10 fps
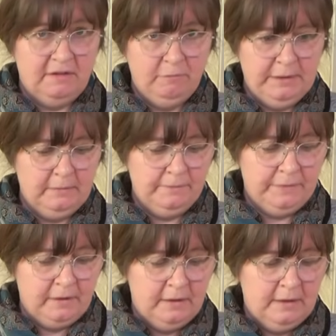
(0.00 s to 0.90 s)
They've been
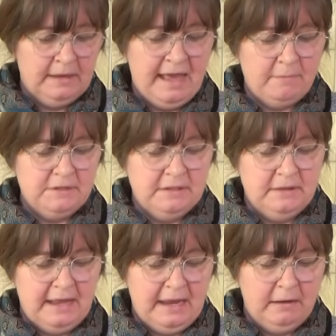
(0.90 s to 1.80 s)
kept
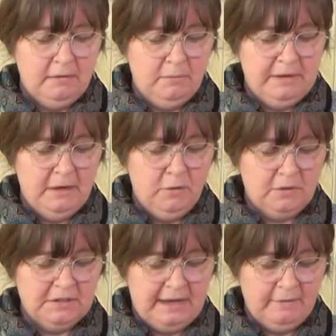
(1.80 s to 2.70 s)
in there and been
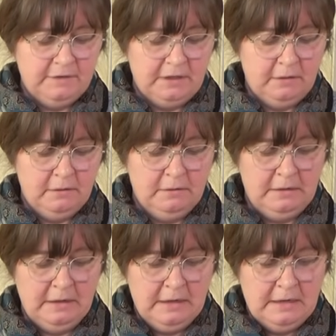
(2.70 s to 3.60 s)
looked after.
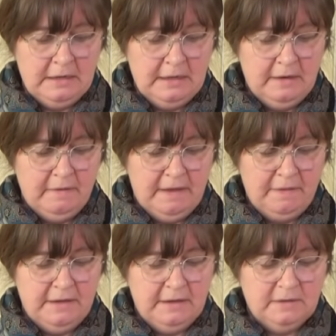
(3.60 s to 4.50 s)
And
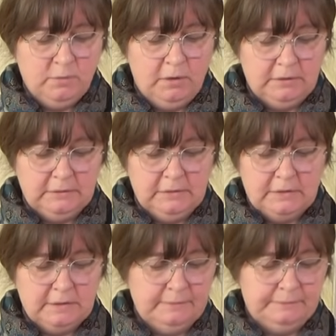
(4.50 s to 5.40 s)
then these
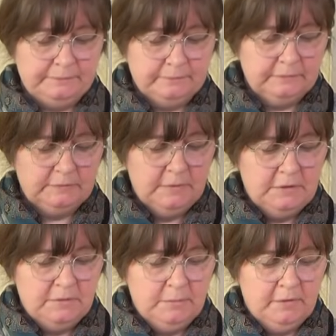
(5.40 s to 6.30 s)
ones, let me
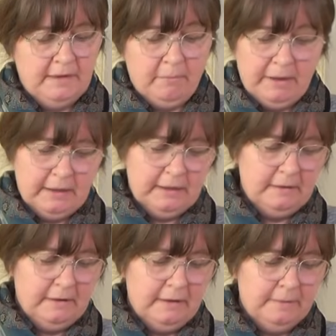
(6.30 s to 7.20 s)
just put that back
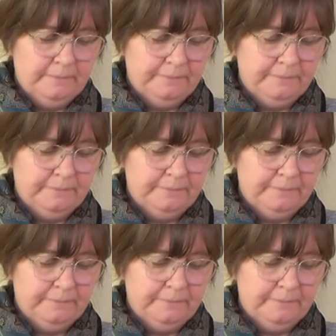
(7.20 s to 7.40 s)
in there.